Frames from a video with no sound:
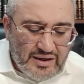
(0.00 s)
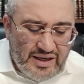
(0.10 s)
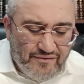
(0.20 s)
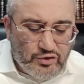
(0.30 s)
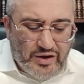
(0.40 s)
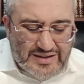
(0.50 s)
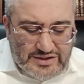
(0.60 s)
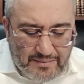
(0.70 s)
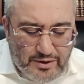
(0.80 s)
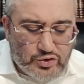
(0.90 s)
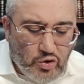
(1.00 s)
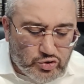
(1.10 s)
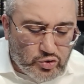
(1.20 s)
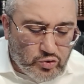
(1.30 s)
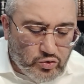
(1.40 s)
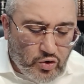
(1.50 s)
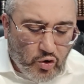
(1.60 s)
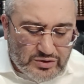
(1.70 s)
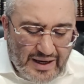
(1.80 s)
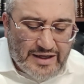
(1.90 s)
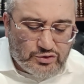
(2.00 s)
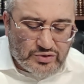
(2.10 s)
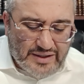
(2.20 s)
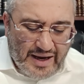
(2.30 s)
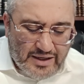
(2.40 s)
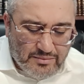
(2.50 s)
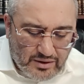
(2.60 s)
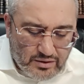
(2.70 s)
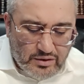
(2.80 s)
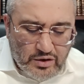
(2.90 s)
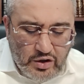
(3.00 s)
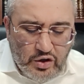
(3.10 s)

even though he has somebody who's going to hold on to his animal,